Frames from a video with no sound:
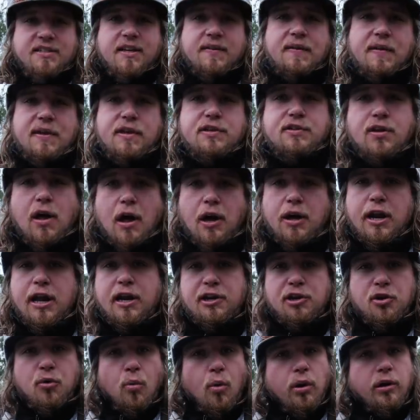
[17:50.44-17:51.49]
stuff that you saw today
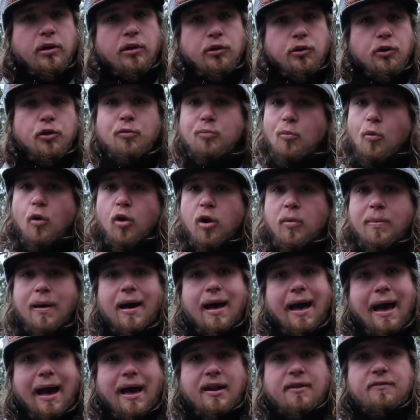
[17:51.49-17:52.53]
and you want to learn more
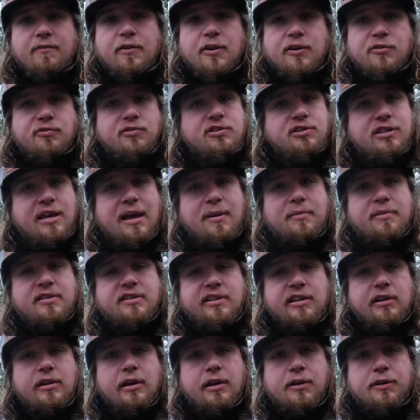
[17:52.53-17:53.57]
about how to fish for salmon,
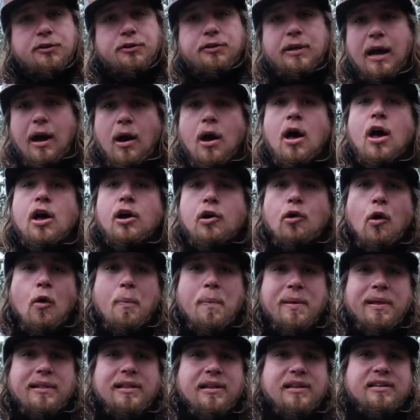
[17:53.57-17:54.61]
steelhead, and trout, go
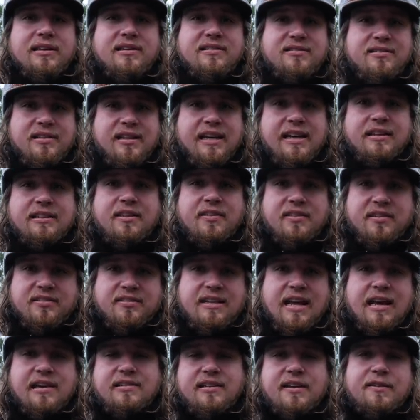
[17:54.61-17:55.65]
up and click this link to this
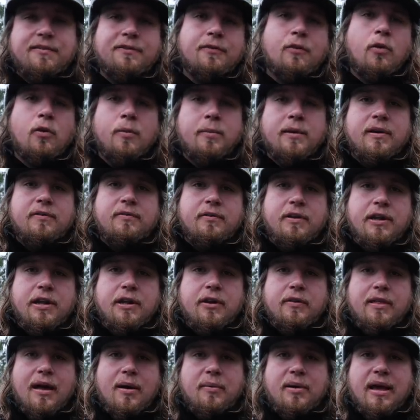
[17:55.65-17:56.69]
next informative
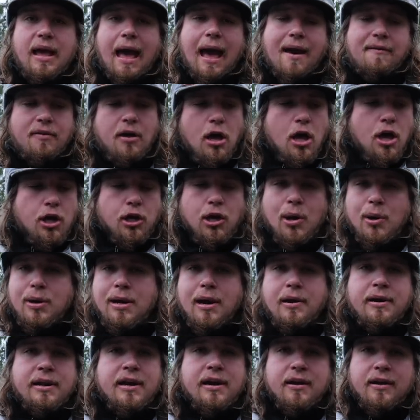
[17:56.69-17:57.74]
video that we have. Go
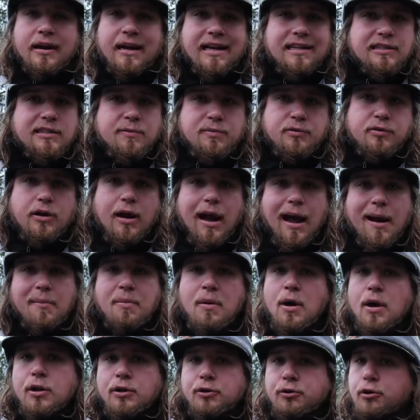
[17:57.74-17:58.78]
down here, hit subscribe,
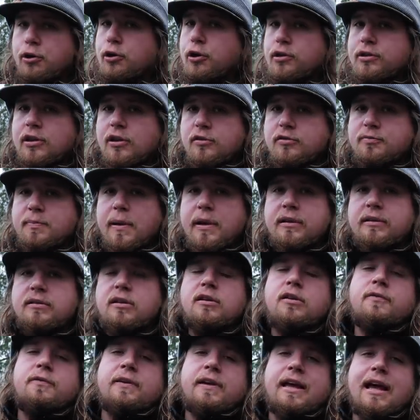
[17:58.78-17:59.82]
turn on those bell
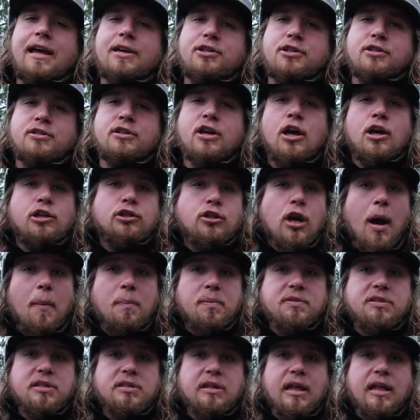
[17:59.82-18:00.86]
notifications, drop us a